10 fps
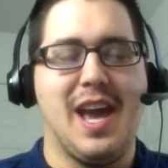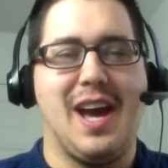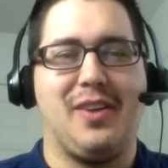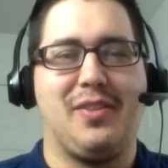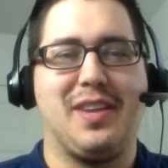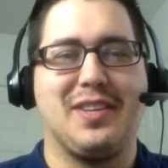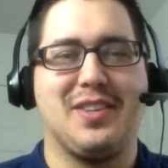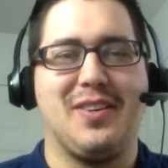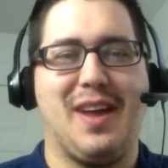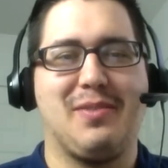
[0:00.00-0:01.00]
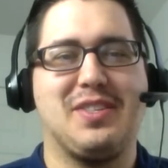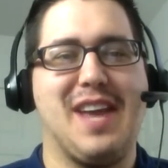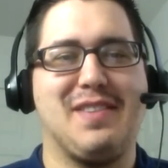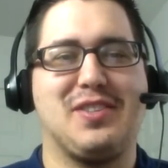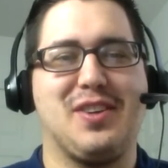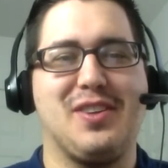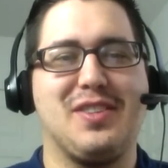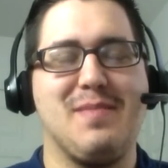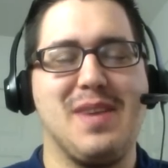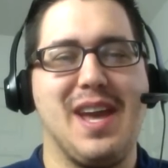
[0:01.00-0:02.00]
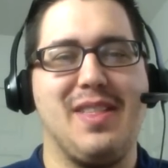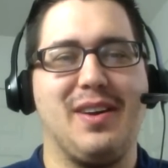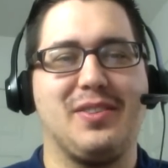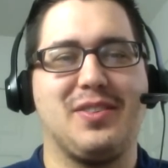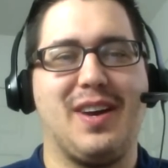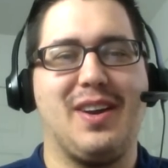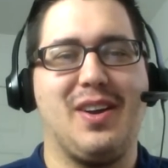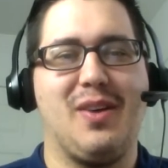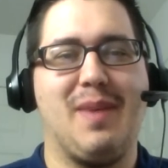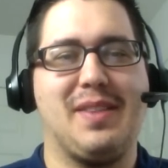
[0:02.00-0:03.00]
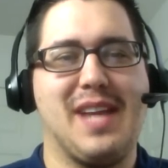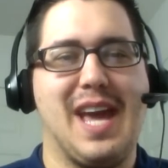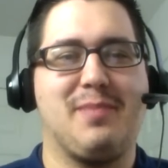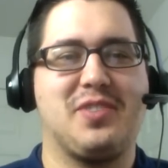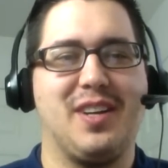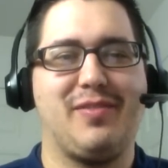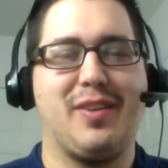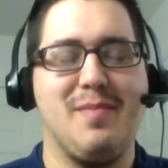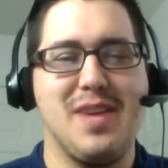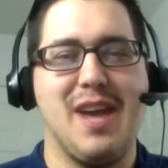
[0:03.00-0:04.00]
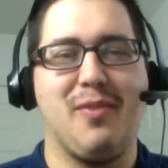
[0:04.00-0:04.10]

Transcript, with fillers: Yeah, I don't think so. That was David Stern's NBA, though, so I don't know about the Adam Silver NBA.